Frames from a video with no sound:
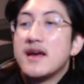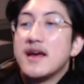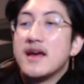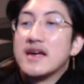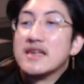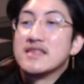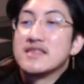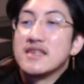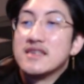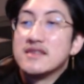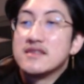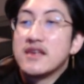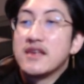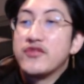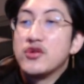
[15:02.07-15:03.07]
And it says,
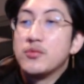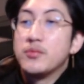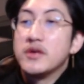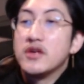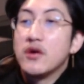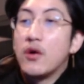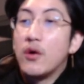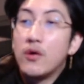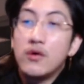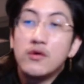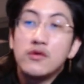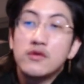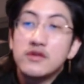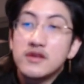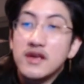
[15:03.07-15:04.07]
if you
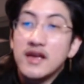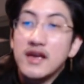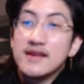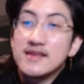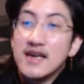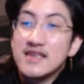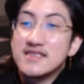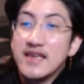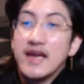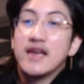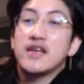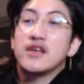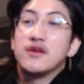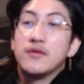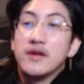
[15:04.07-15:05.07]
behold a
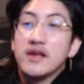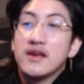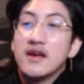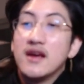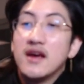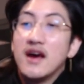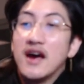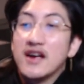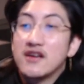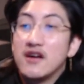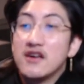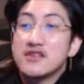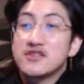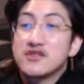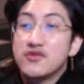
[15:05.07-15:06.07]
Titanic unit, I
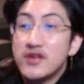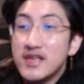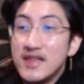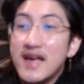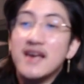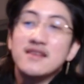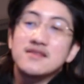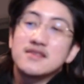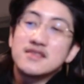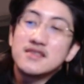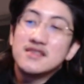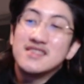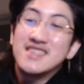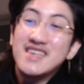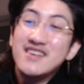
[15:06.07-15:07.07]
cost 3 less,
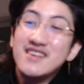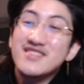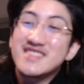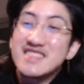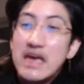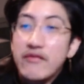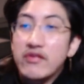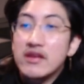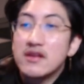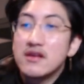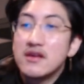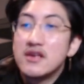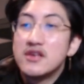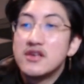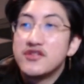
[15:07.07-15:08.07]
deal 7
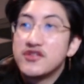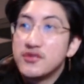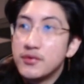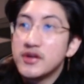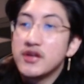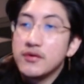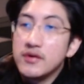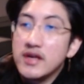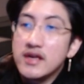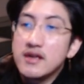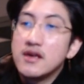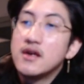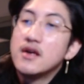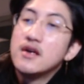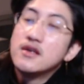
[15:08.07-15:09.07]
to a unit.
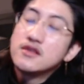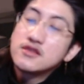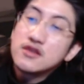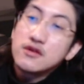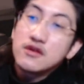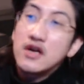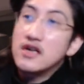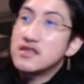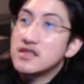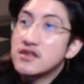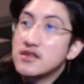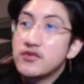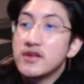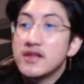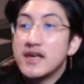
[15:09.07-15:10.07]
So costing
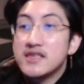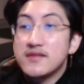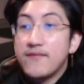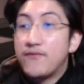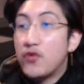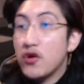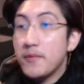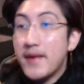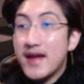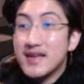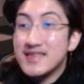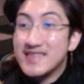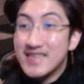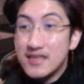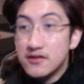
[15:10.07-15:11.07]
3 less, a 4 mana,
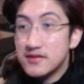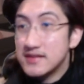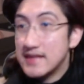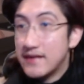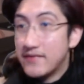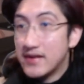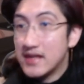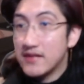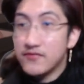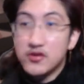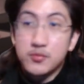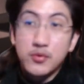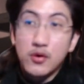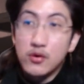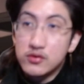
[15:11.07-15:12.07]
deal 7 if you
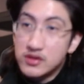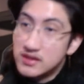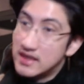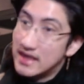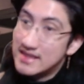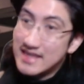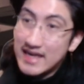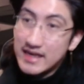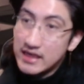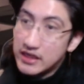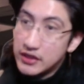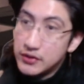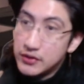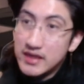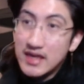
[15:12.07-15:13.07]
behold a Titanic
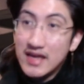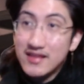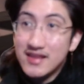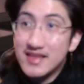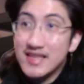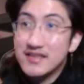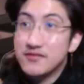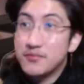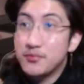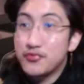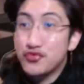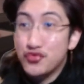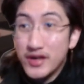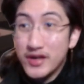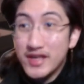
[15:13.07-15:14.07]
unit. I think that's
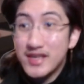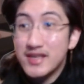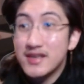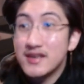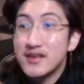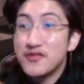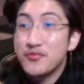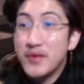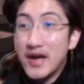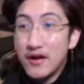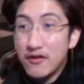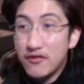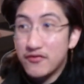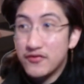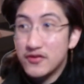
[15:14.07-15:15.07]
pretty
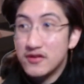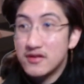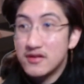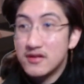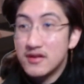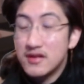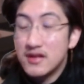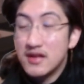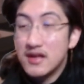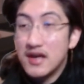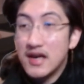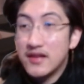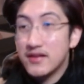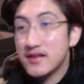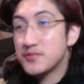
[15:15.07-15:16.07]
powerful. I
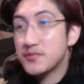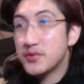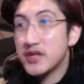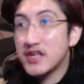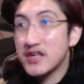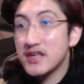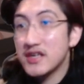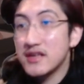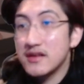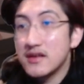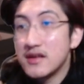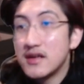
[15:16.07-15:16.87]
think that's pretty good.